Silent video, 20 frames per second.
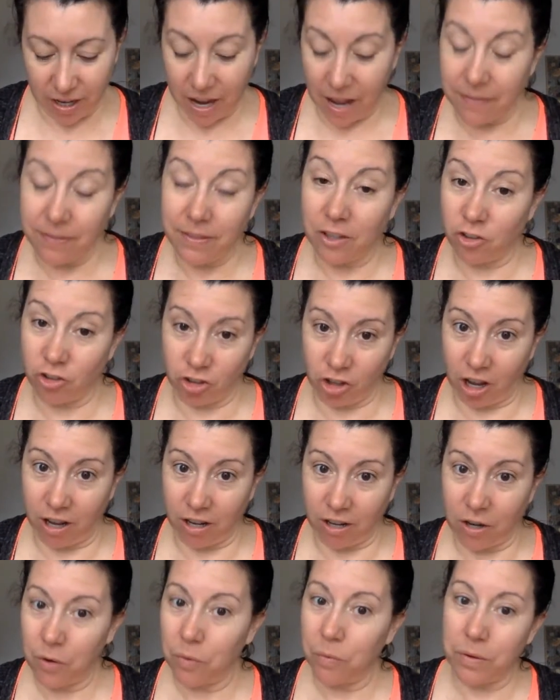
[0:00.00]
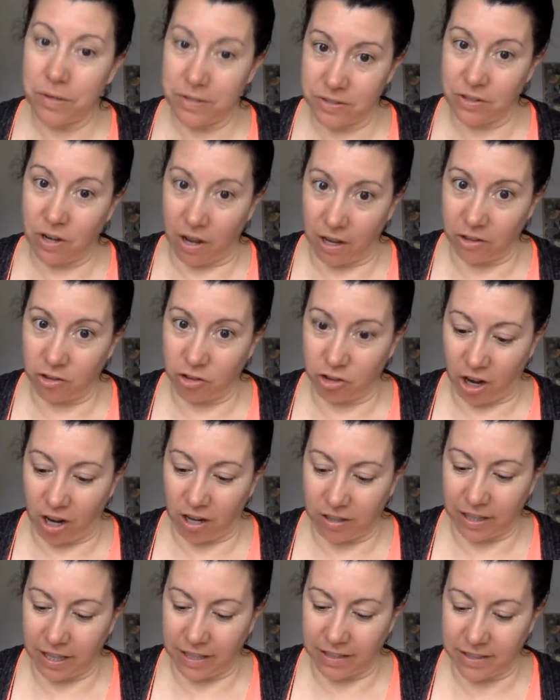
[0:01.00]
and the chalk was not
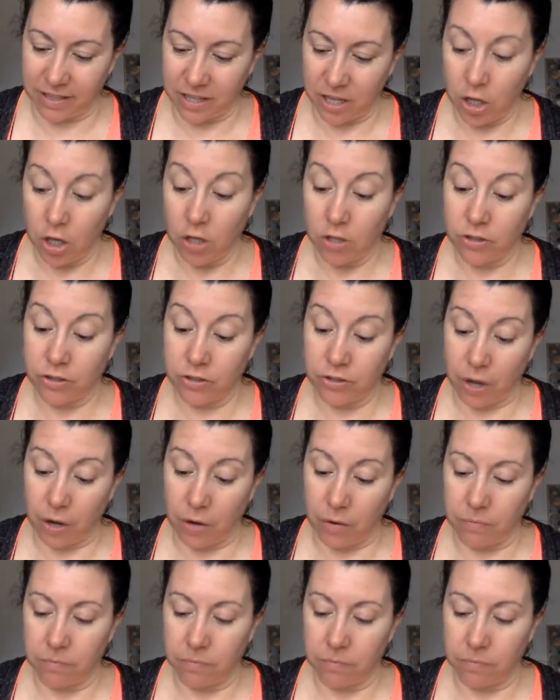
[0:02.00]
chocolate. So